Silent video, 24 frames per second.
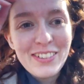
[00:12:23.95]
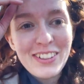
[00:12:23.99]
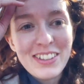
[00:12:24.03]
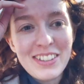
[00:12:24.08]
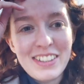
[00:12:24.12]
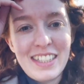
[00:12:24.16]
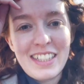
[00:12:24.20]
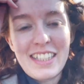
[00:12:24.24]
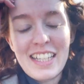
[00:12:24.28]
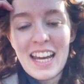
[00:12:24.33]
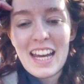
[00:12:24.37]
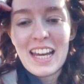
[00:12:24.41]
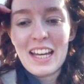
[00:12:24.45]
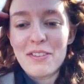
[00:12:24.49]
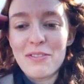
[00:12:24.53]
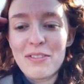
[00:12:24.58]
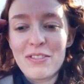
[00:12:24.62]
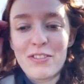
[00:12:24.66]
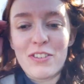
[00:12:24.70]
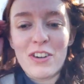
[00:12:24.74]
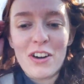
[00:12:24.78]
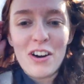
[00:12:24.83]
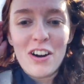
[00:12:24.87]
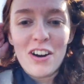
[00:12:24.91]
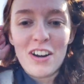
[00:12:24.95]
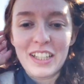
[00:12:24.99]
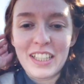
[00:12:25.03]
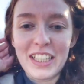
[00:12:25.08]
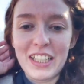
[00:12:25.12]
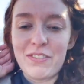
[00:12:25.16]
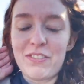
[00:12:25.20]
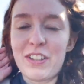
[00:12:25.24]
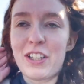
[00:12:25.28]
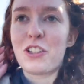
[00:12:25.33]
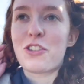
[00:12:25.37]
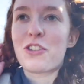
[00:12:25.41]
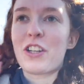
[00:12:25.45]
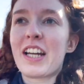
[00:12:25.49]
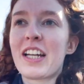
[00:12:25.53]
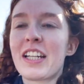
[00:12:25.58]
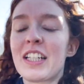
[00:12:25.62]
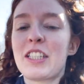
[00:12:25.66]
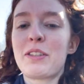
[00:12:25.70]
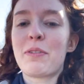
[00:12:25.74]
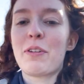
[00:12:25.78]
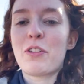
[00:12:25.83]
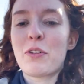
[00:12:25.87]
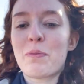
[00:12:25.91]
on today, we've got our leaving
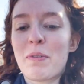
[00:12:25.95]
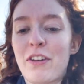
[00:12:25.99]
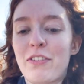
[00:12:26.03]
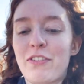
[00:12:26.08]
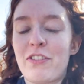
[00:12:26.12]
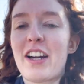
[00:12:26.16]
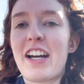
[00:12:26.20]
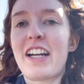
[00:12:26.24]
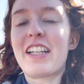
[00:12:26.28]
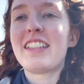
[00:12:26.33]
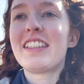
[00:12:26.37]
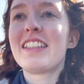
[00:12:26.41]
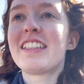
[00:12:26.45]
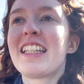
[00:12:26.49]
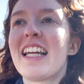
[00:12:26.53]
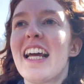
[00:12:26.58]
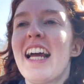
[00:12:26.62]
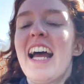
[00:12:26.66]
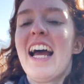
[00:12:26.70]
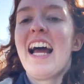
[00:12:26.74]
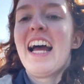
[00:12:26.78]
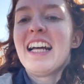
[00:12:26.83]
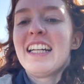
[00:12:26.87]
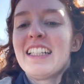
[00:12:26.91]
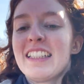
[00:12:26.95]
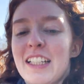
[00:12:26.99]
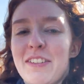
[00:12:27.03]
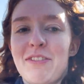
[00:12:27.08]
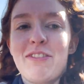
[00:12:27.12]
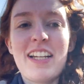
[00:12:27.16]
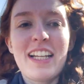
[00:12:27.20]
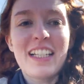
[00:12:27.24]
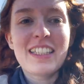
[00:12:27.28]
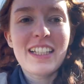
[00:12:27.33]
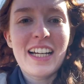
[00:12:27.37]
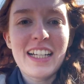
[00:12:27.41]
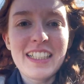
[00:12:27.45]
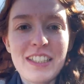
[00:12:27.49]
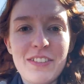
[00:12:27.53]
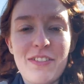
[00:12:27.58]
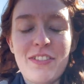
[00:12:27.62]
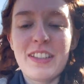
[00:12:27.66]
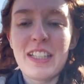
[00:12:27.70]
drinks with all my friends. So I'm really excited for